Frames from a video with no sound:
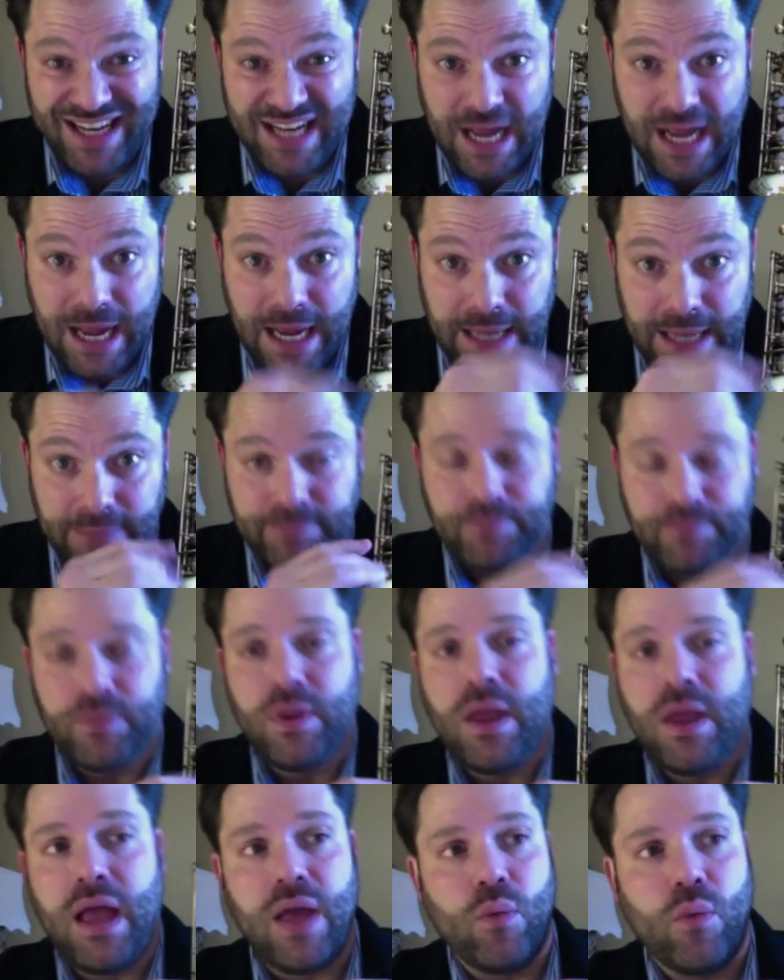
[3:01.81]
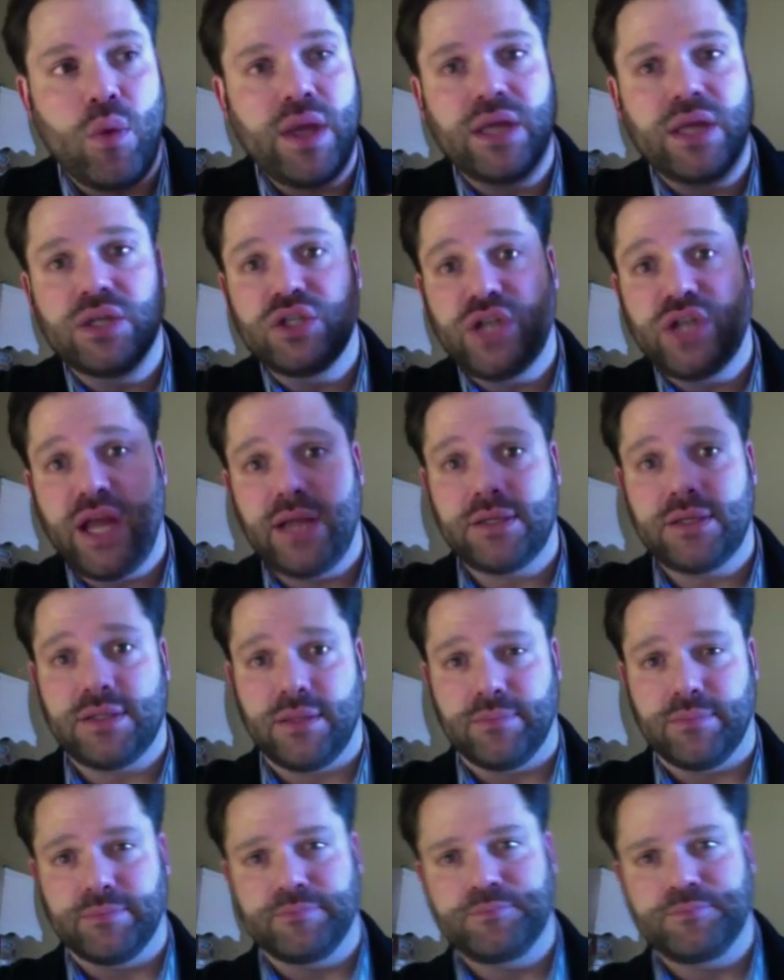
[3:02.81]
die, and we can change
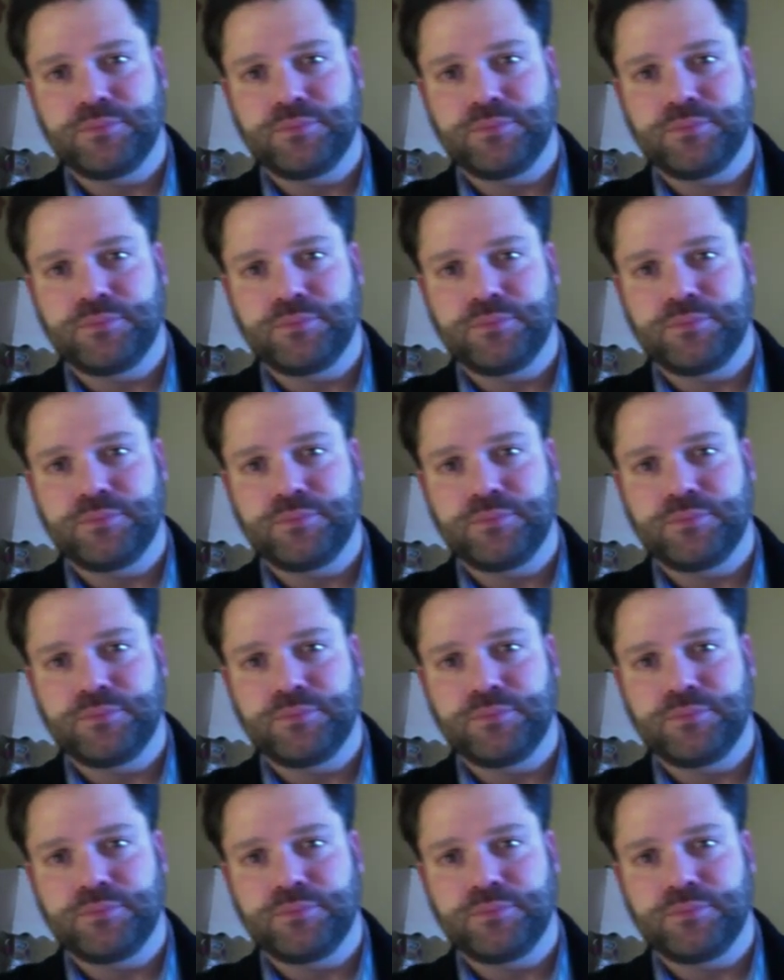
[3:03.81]
them.